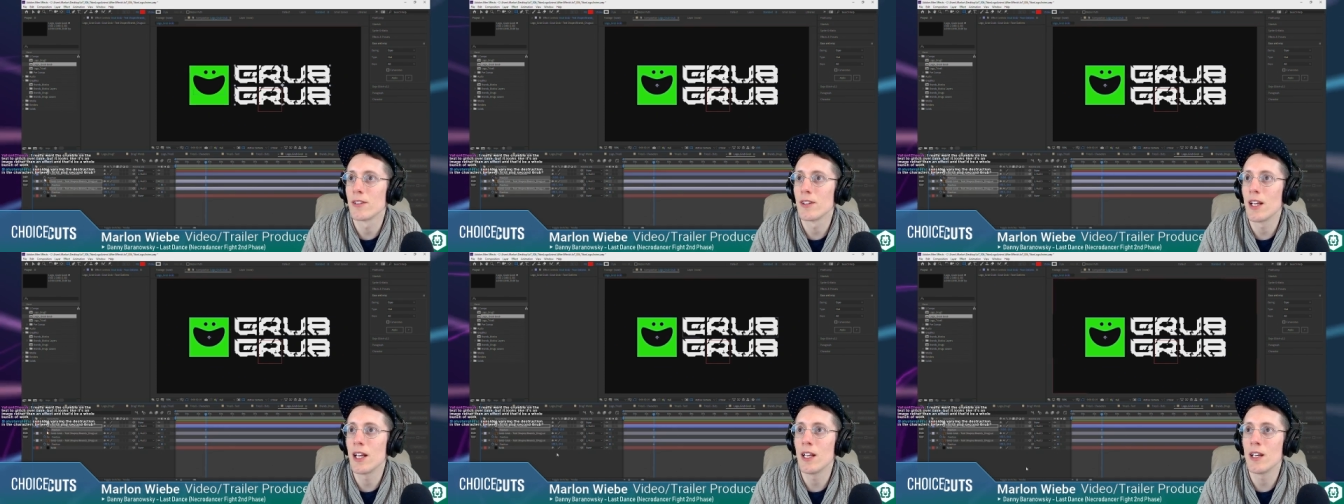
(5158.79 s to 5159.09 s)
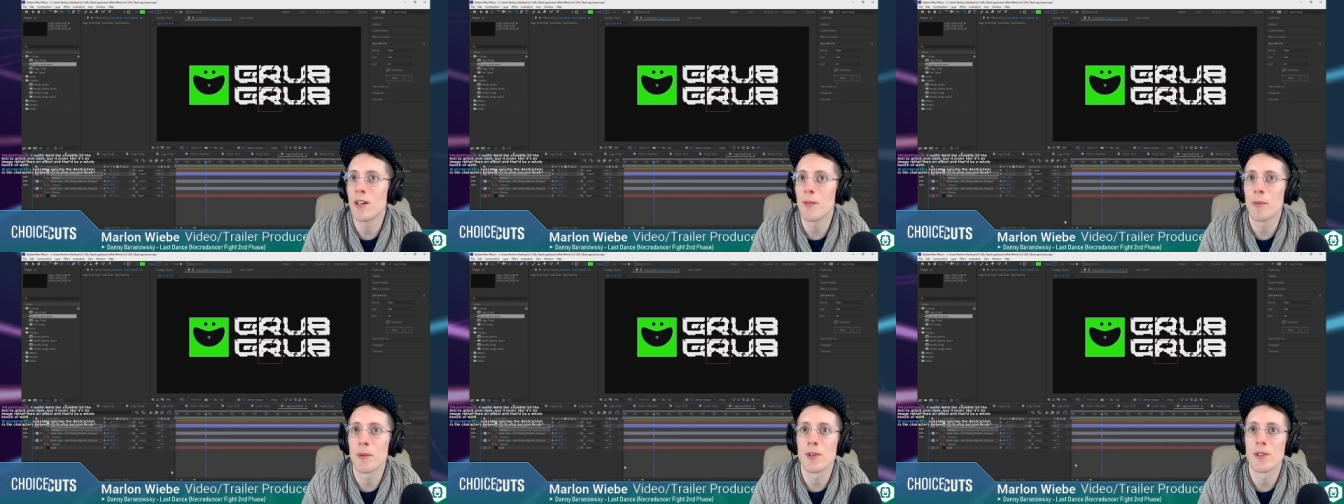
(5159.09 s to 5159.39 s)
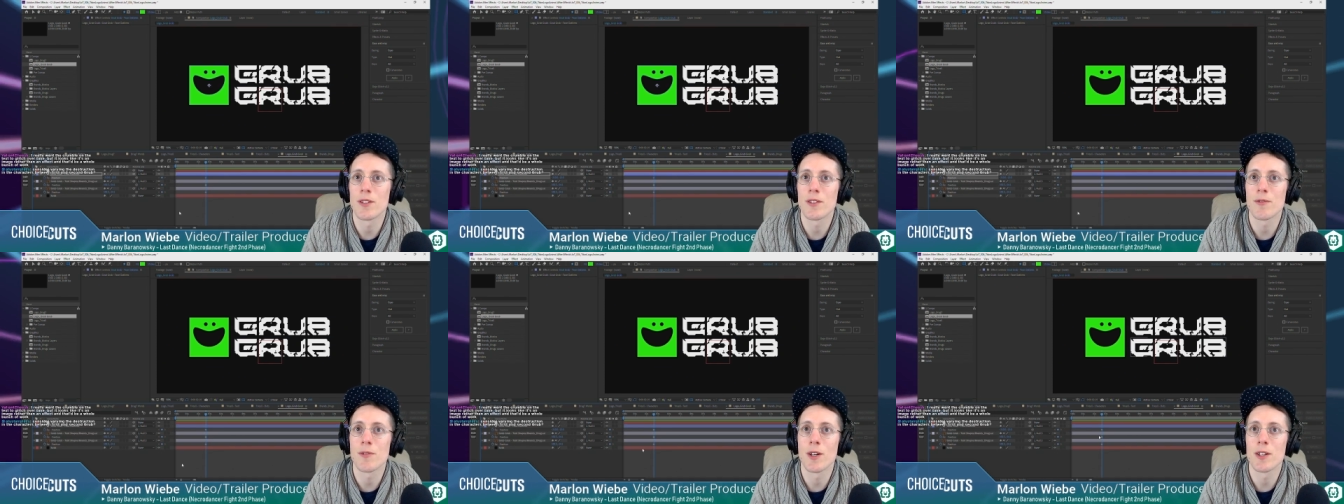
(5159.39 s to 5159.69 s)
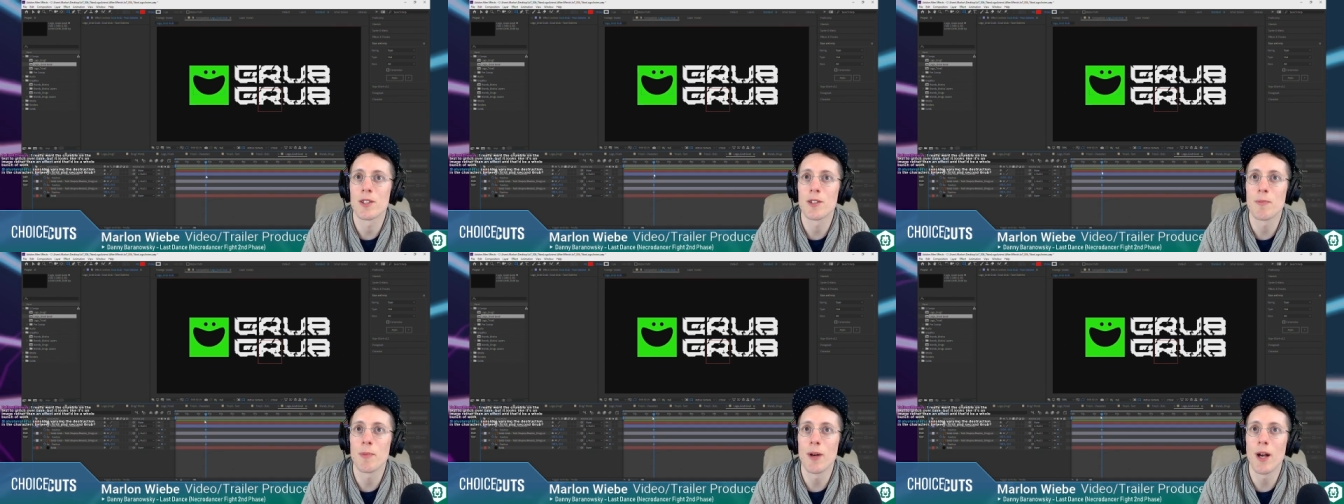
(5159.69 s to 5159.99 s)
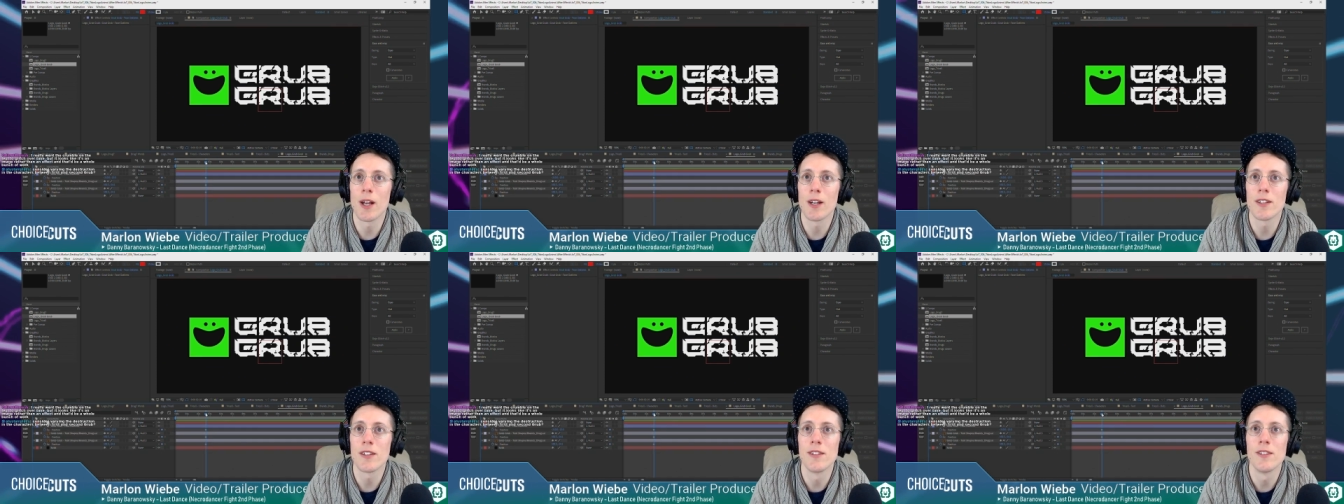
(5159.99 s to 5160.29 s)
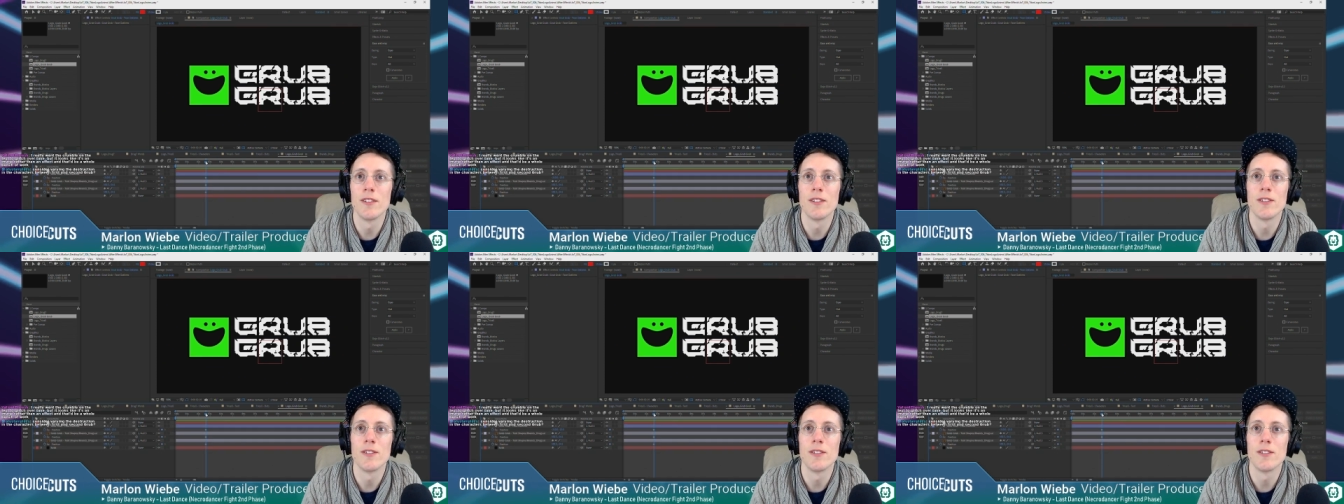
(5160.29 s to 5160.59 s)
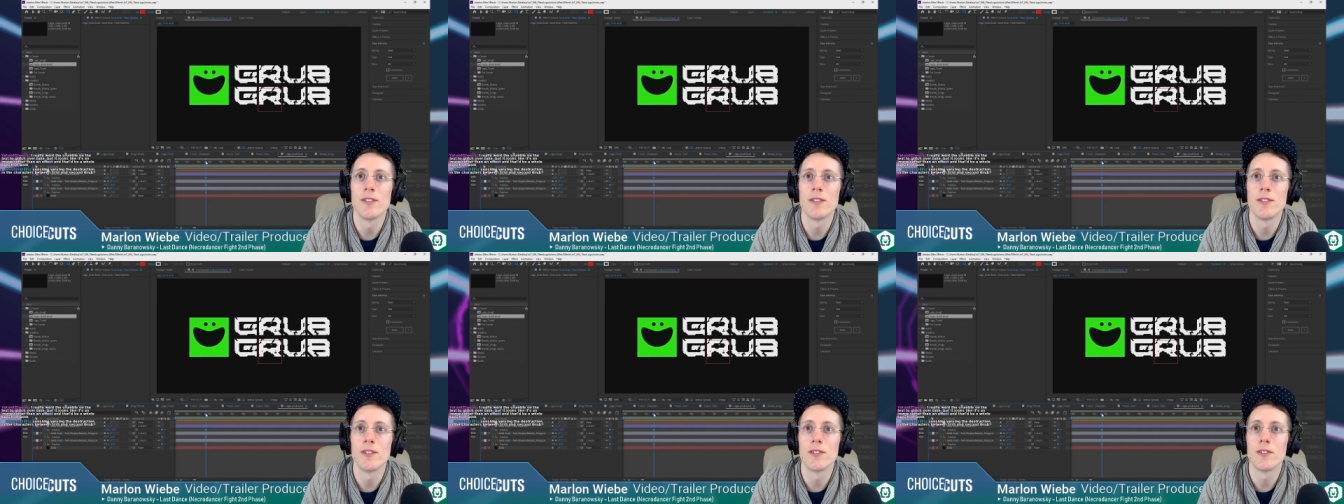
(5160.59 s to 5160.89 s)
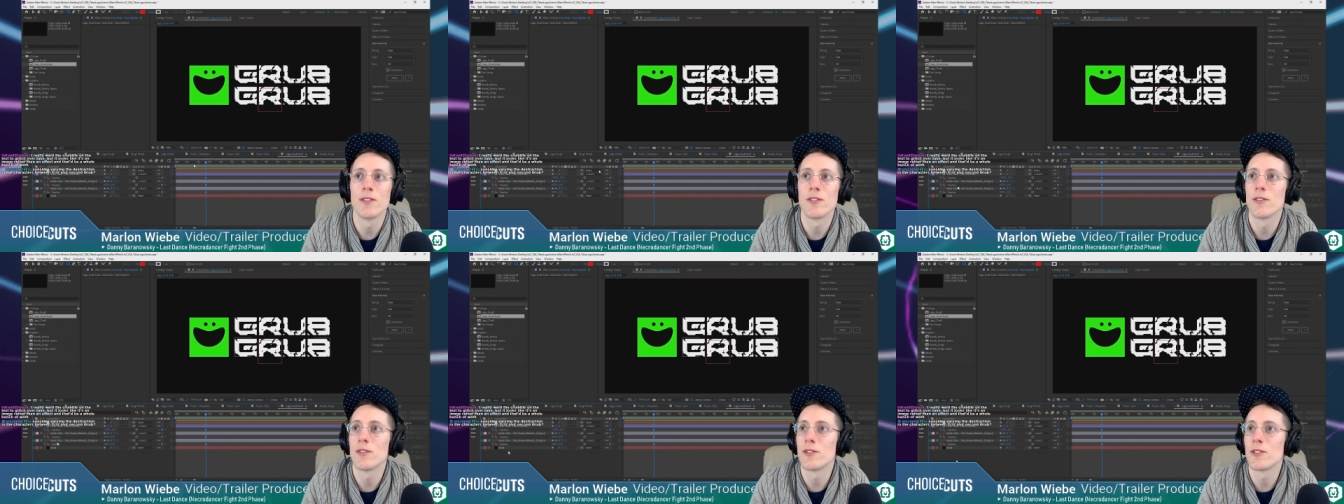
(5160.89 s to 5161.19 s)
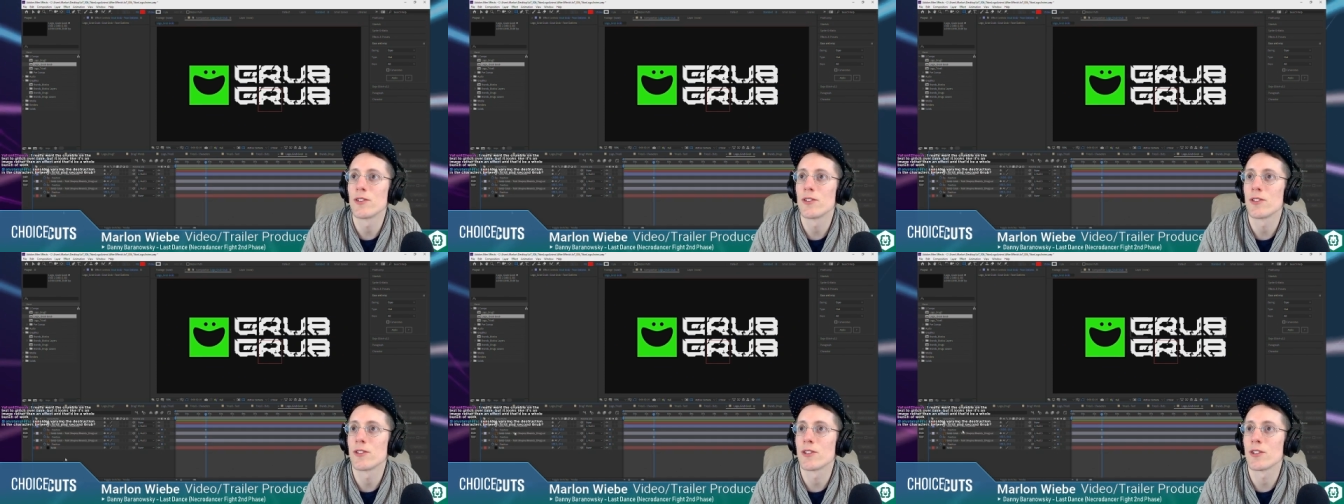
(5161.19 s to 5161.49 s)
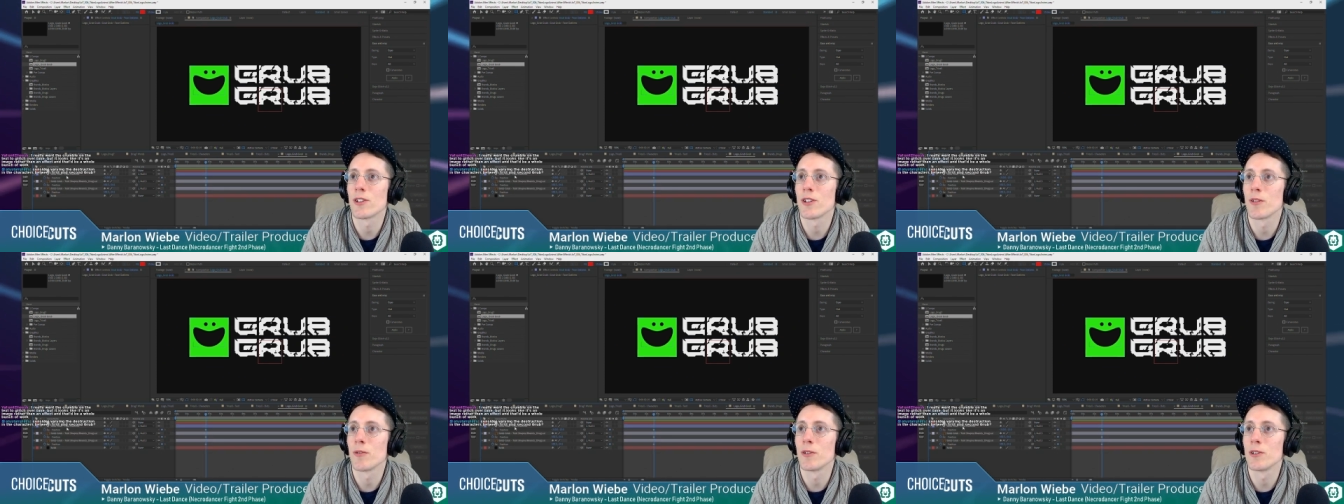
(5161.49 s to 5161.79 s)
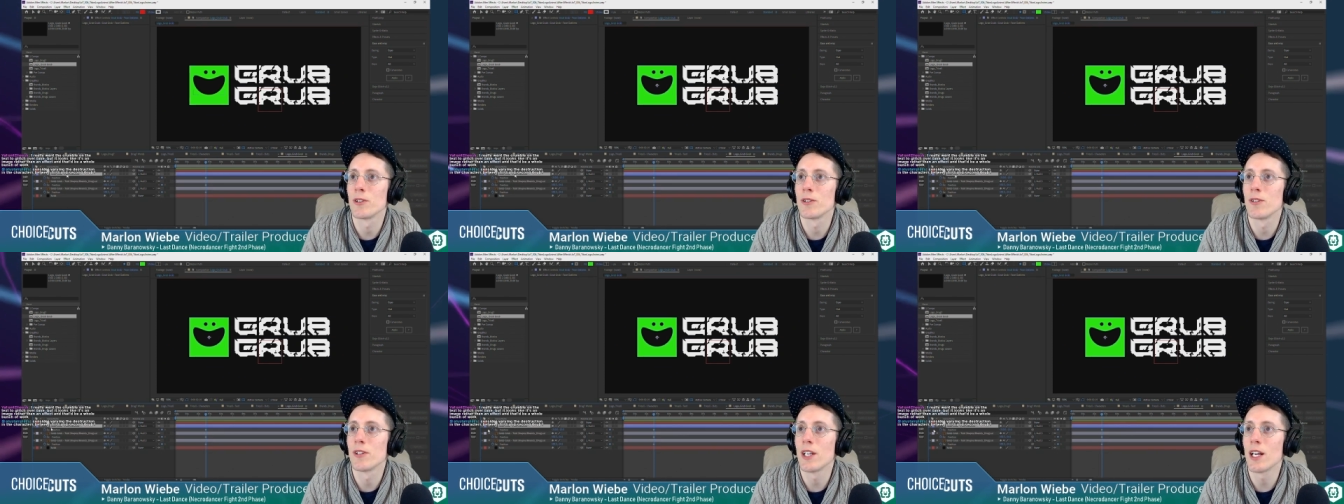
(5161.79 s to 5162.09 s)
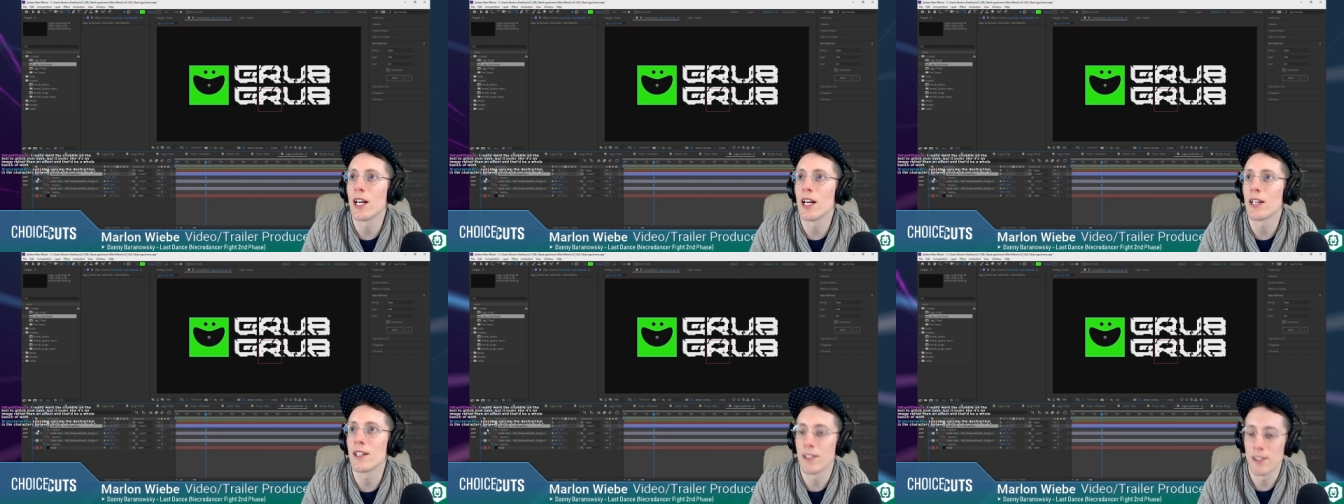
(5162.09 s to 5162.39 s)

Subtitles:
end up in the right spot. So we'll do that.